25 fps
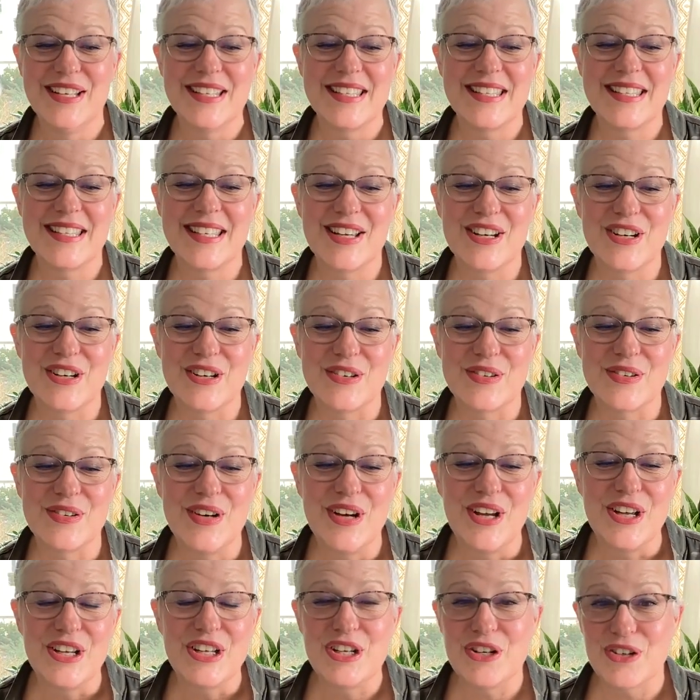So
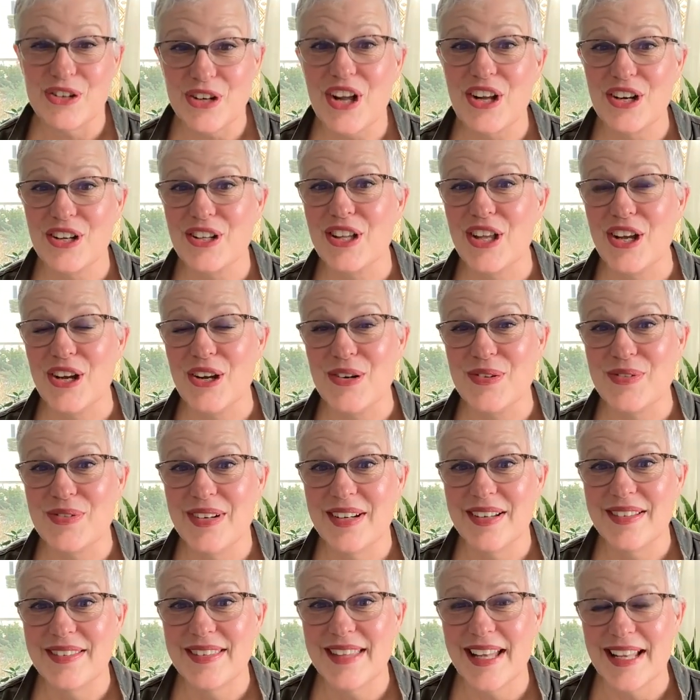you're not alone.